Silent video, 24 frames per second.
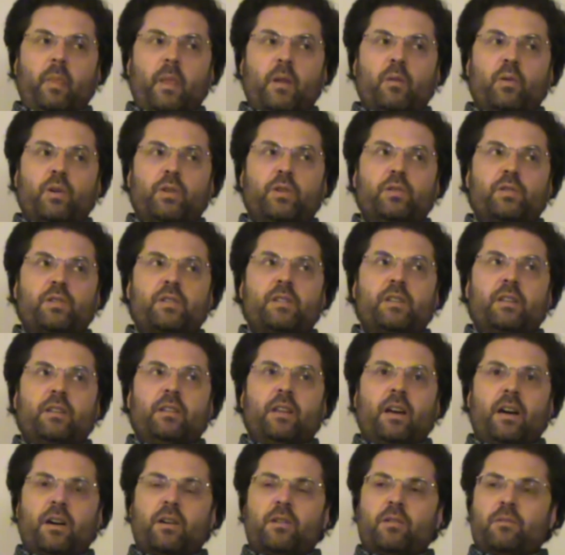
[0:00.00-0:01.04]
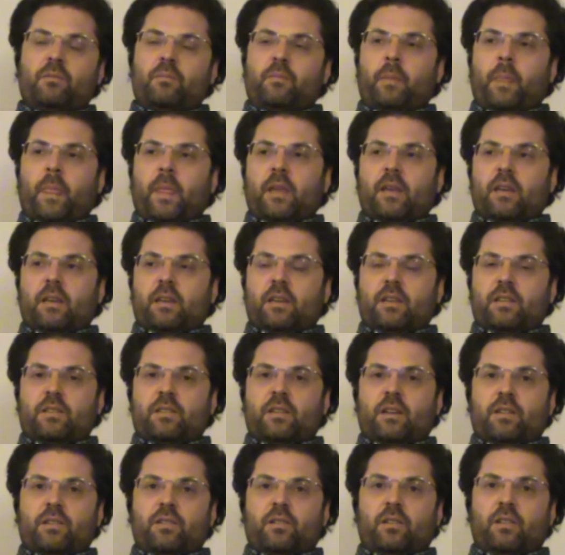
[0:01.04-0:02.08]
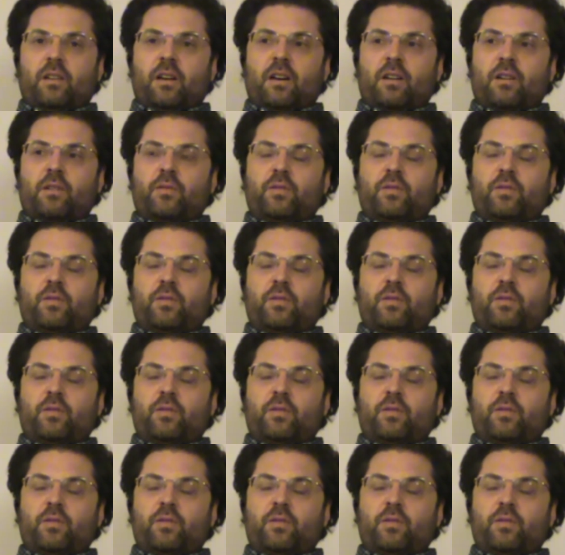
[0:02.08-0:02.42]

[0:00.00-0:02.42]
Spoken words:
what you see now is that a lot